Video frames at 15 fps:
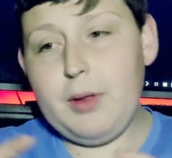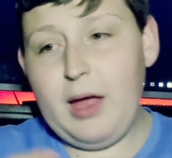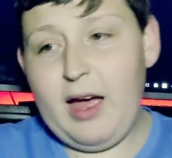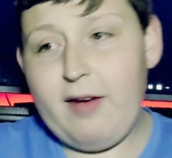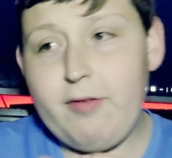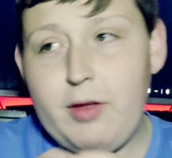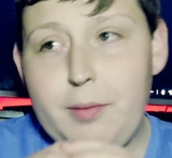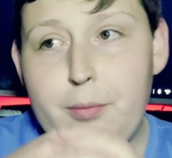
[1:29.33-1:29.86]

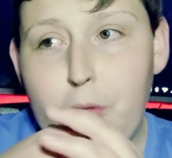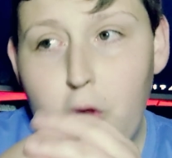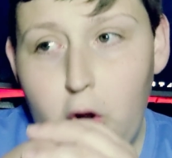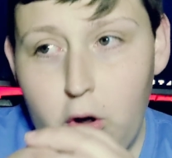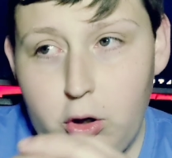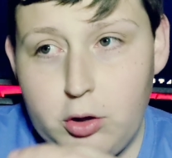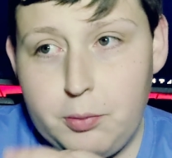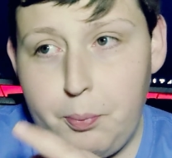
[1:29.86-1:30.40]
have a
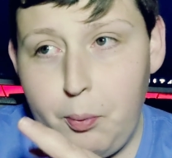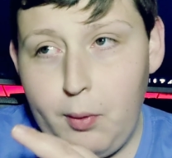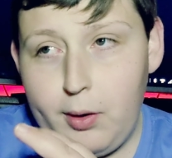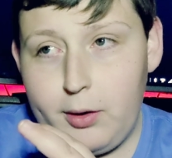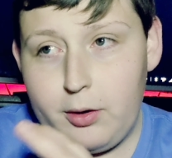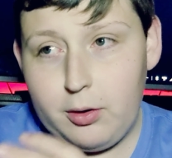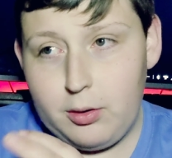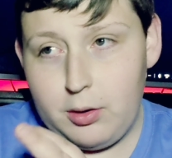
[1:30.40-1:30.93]
large
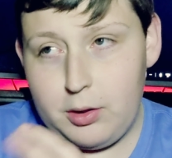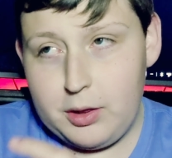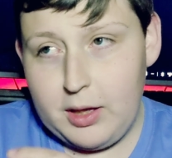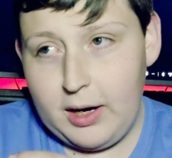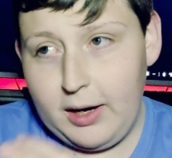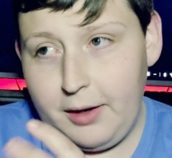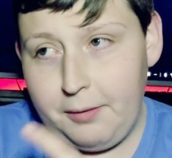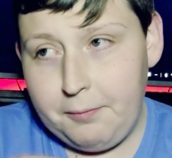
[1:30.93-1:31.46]
pointer
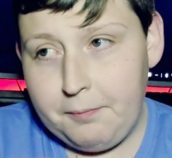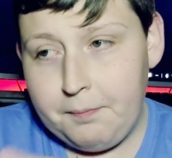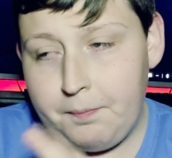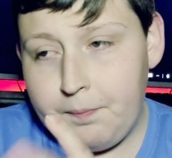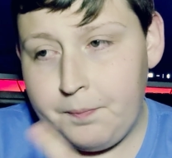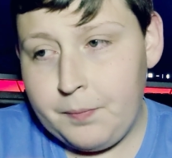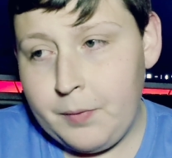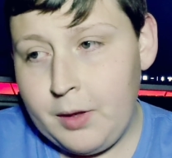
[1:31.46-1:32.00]
setting.
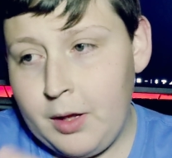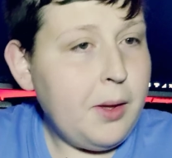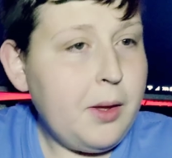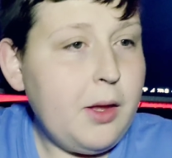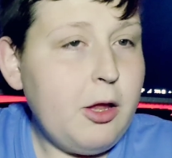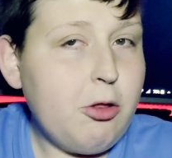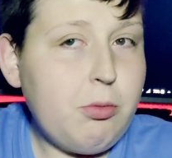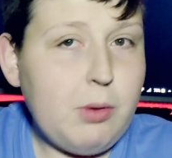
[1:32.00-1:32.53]

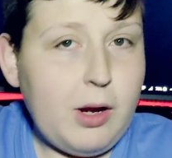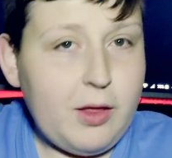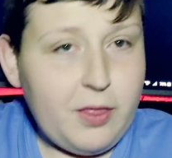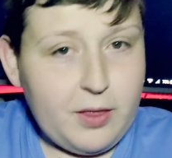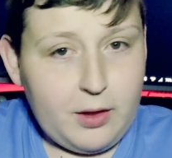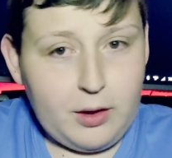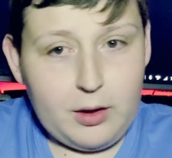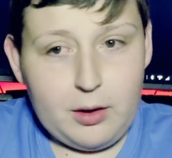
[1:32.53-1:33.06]
Here's what I
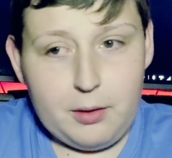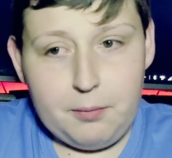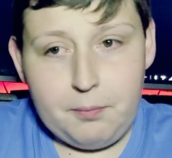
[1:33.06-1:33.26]
think.